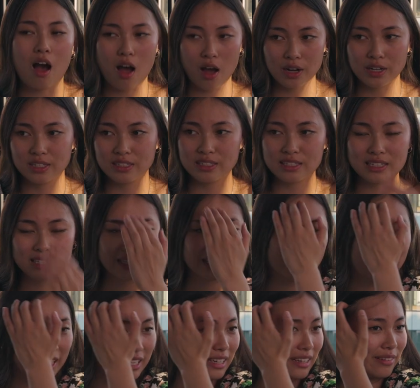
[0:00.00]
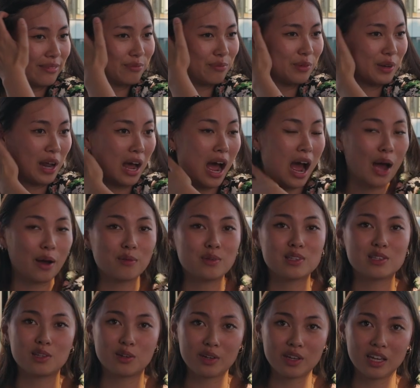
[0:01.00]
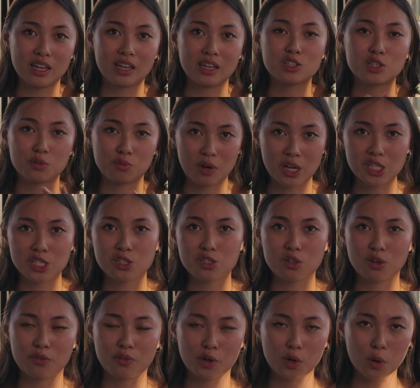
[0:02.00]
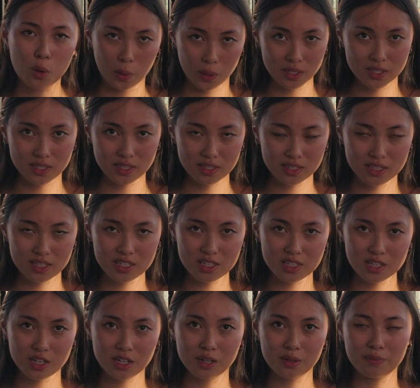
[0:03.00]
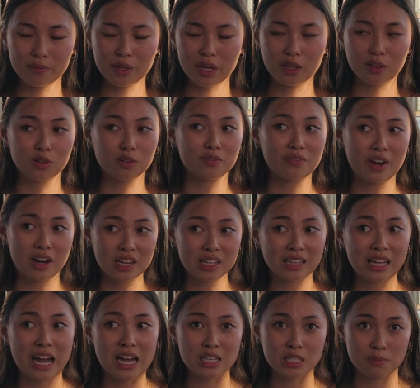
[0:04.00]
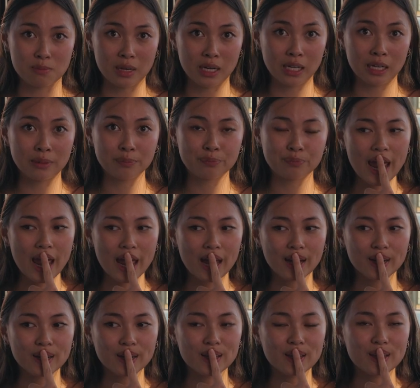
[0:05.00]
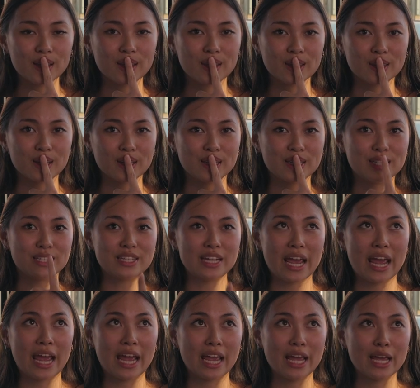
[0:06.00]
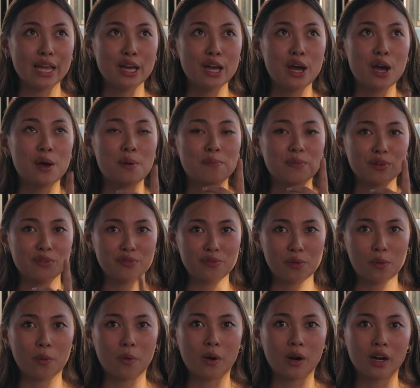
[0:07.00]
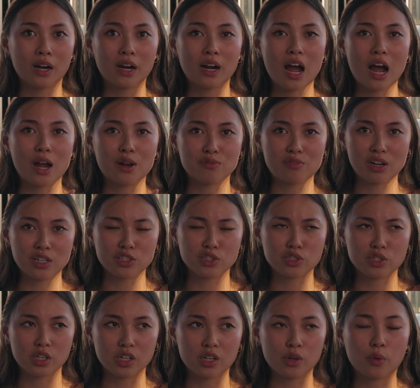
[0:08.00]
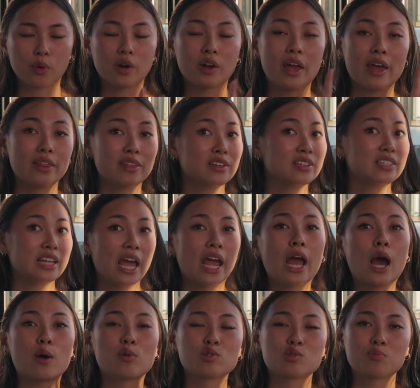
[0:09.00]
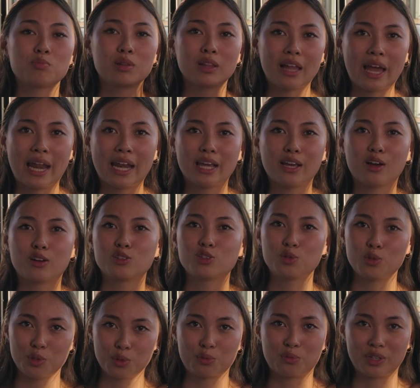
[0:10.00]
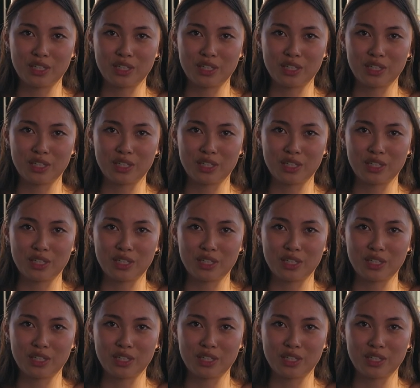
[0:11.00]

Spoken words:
Honestly, when I was looking to register for courses this year, I looked very last minute, and the day before I registered, and the day I was planning on doing